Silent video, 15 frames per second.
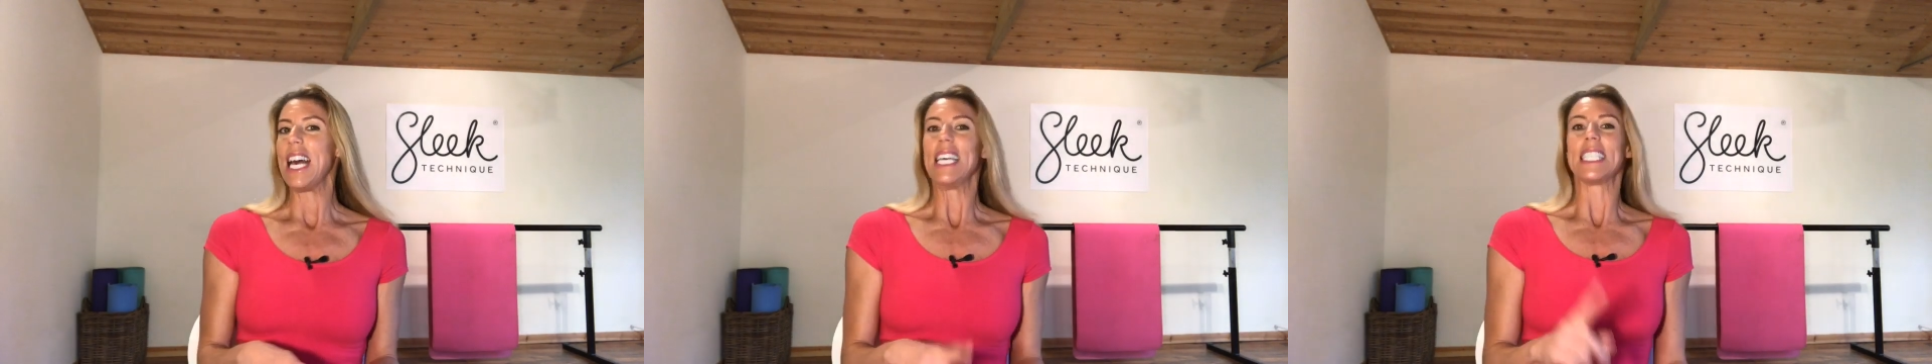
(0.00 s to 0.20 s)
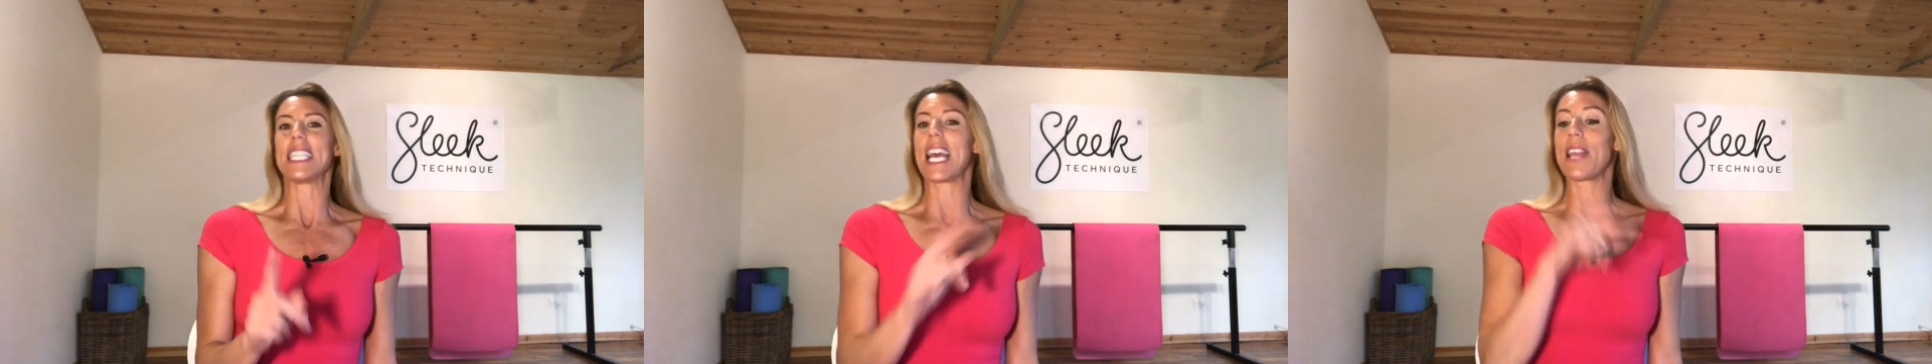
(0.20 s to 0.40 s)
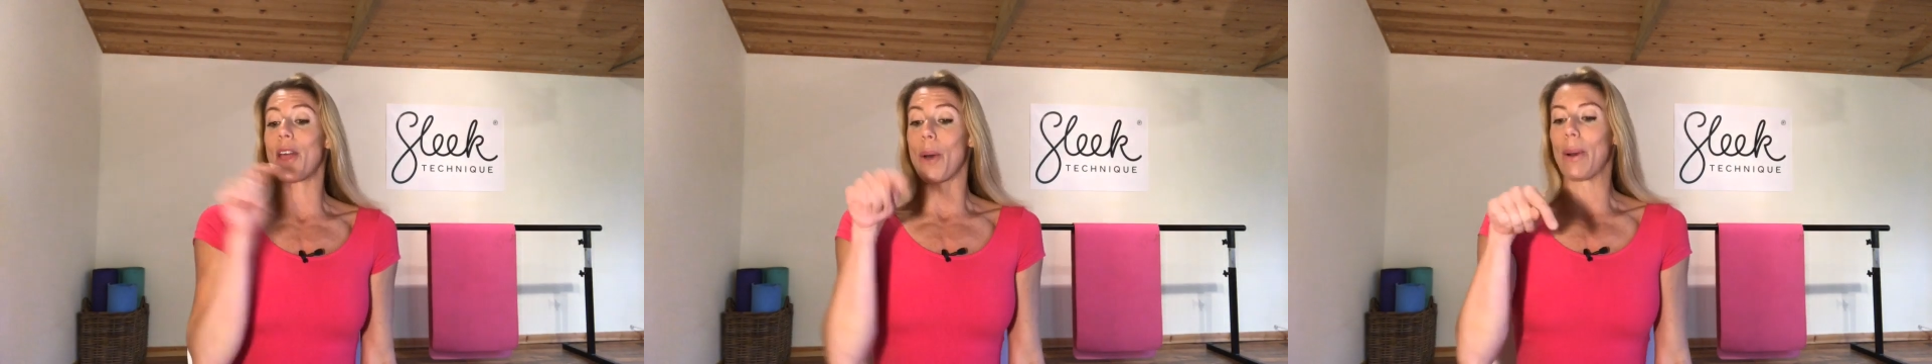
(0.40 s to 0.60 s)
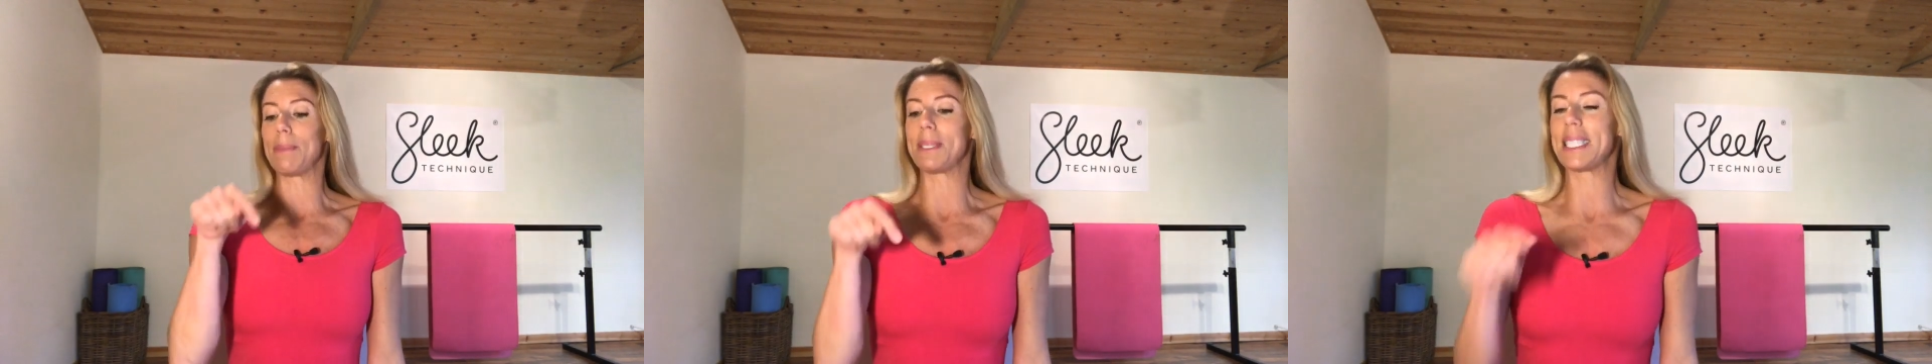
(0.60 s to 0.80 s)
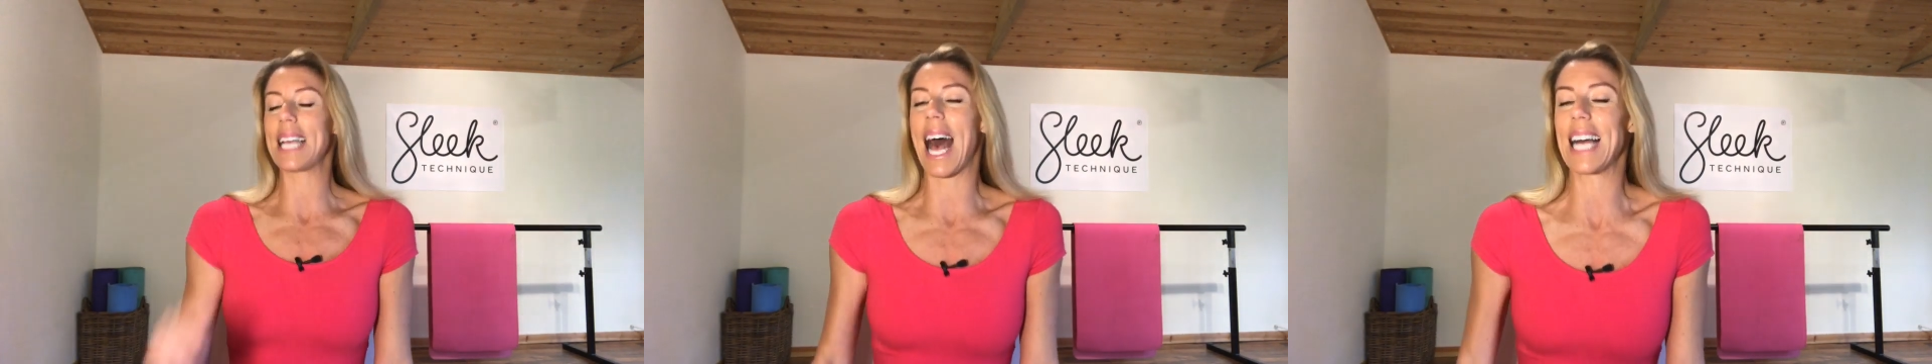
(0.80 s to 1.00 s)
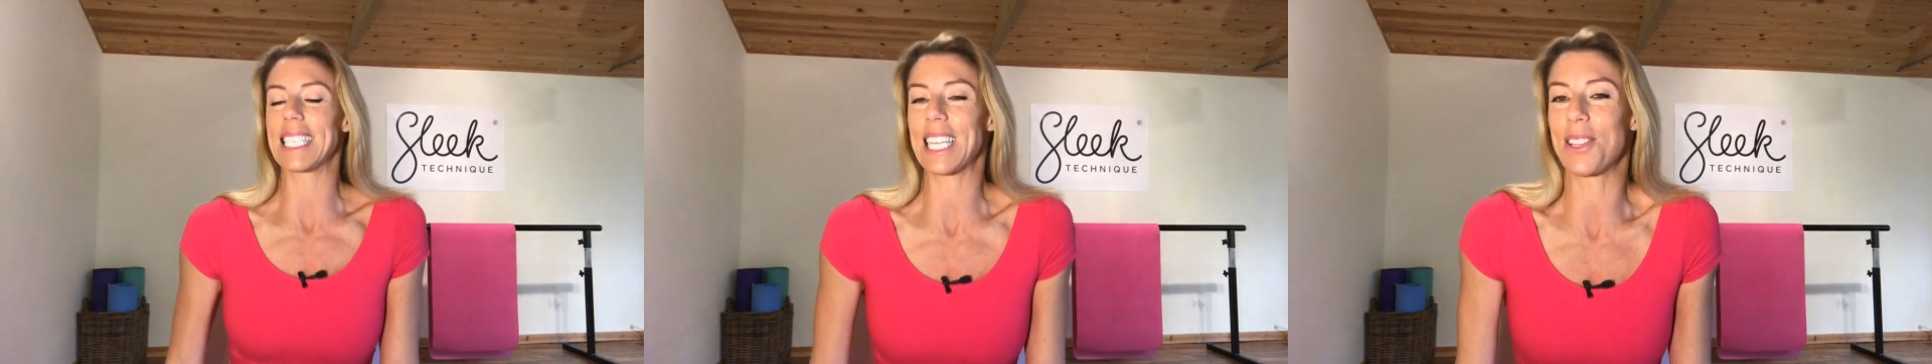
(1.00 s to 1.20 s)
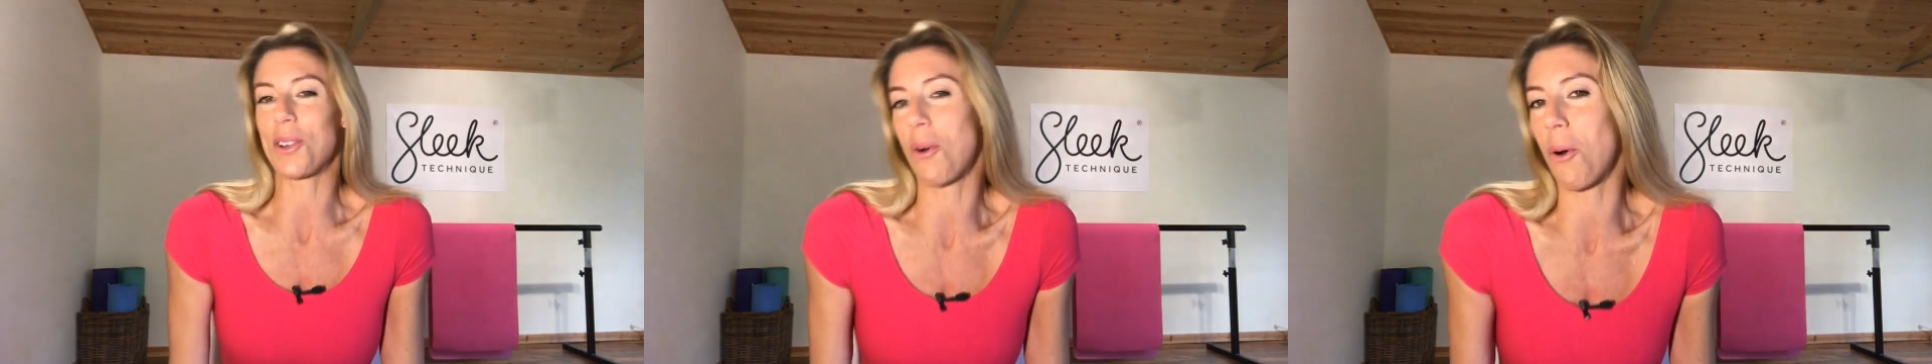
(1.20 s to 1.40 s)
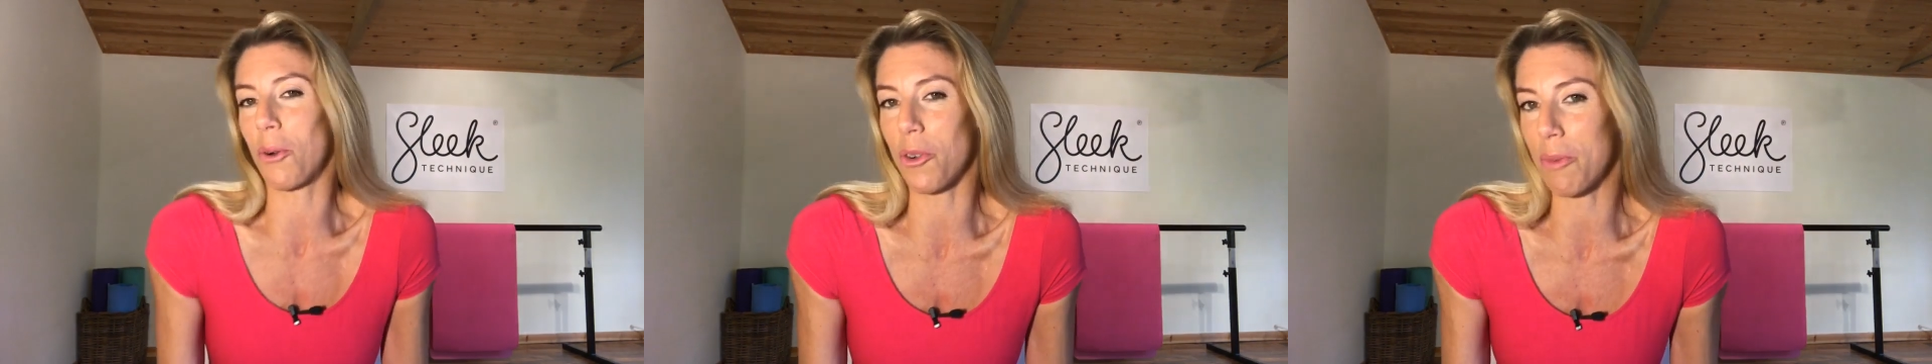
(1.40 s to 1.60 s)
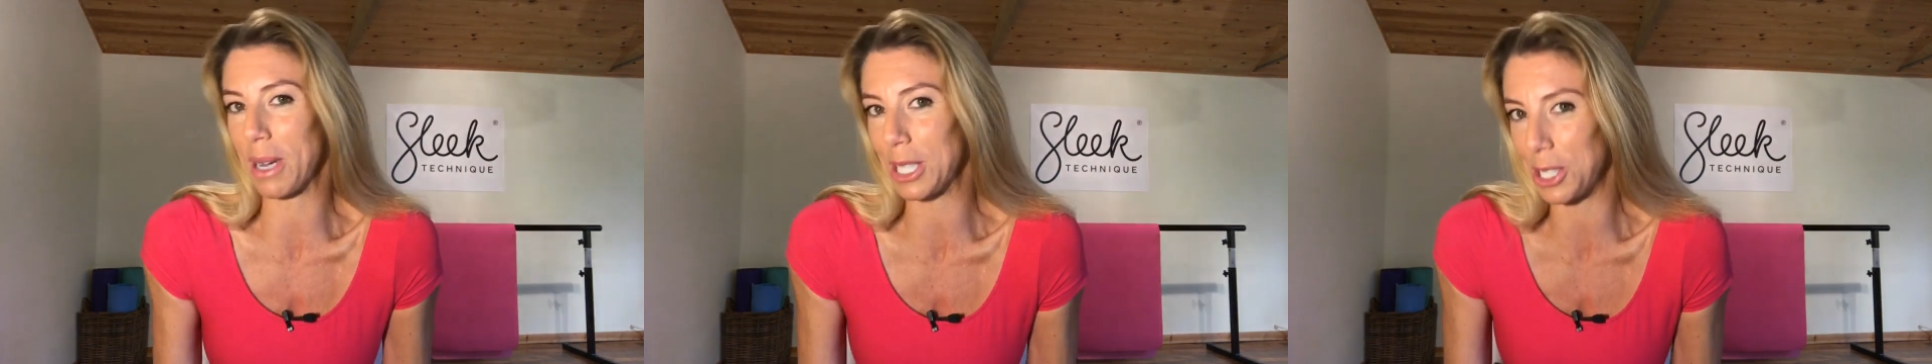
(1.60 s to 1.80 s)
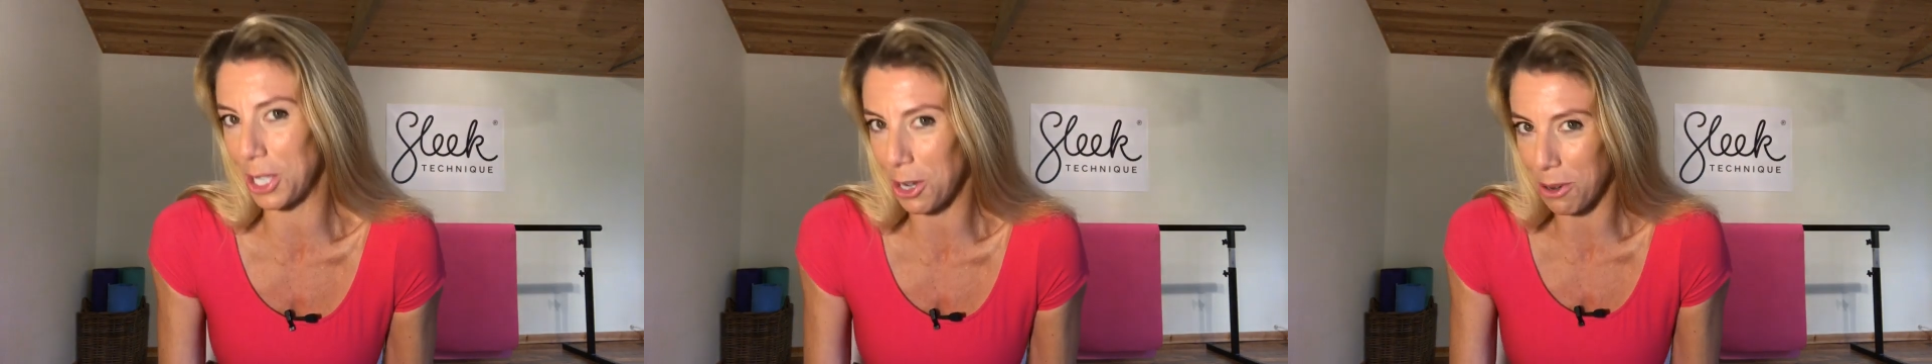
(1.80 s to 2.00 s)
Today though, I'm sat in the corner of
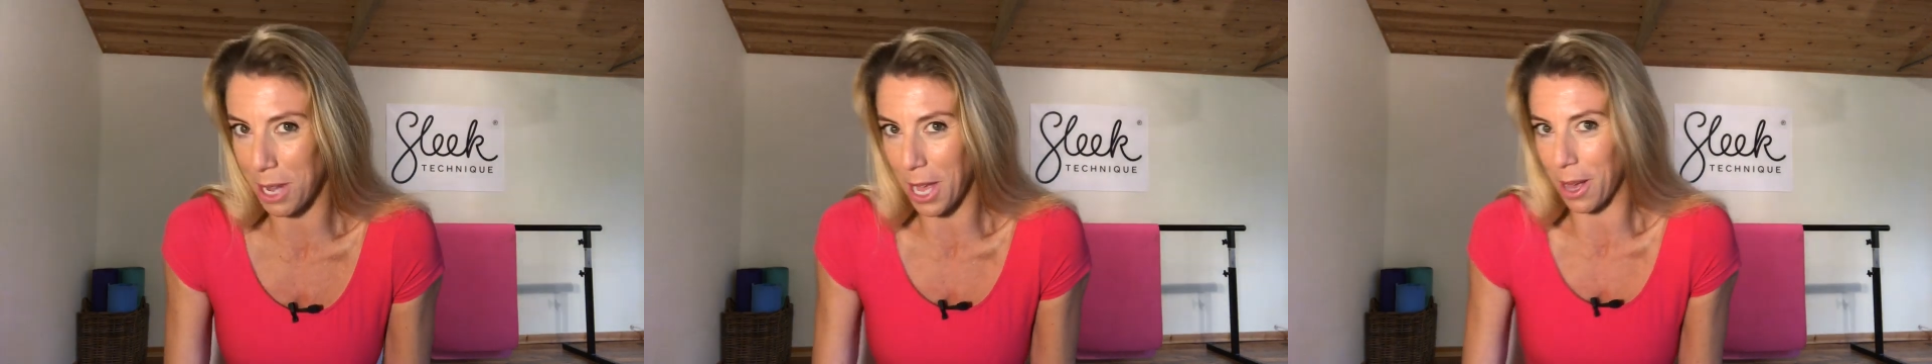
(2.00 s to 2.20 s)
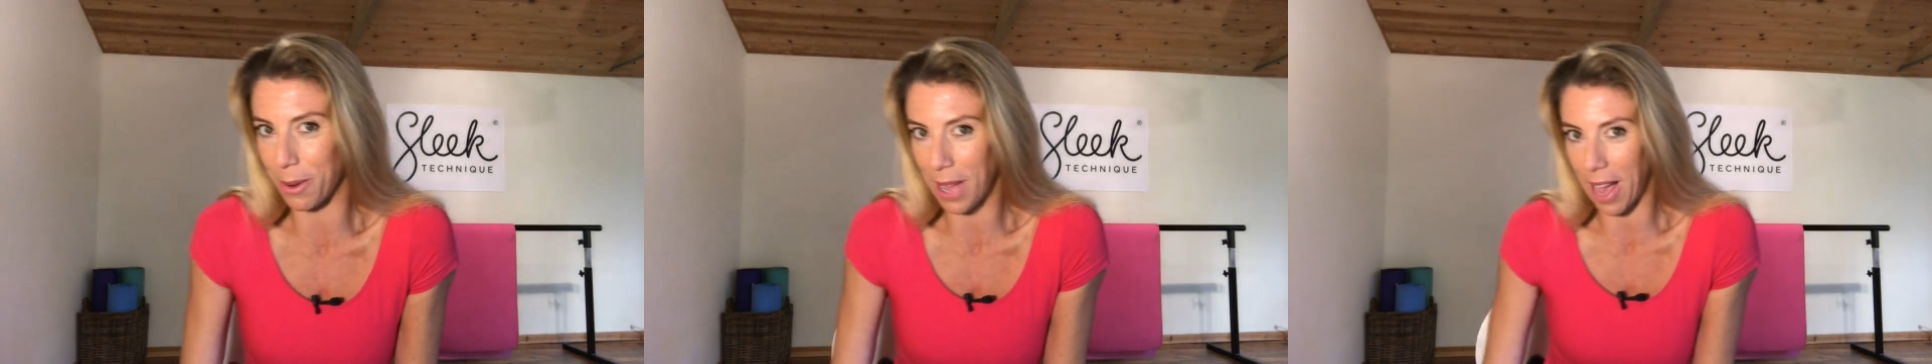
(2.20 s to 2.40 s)
my studio